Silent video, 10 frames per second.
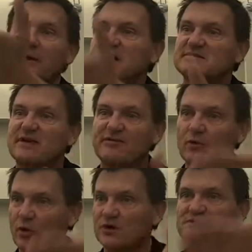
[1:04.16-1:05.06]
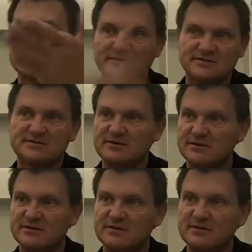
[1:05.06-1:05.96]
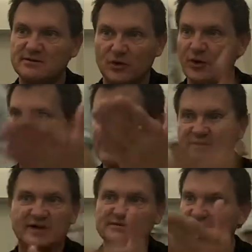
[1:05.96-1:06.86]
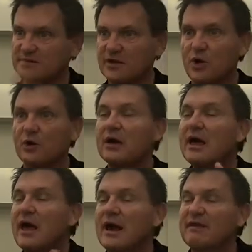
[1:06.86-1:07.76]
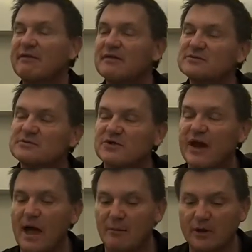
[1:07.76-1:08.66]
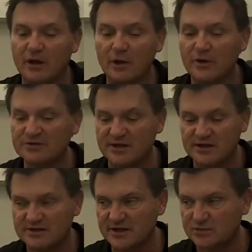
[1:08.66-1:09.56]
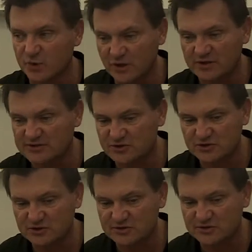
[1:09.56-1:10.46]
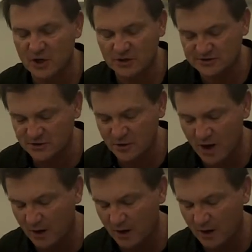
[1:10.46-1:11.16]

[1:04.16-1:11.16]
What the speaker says: it best, if it works, do it. If it doesn't, no. And I think that's what's going to happen here is we're going to start to,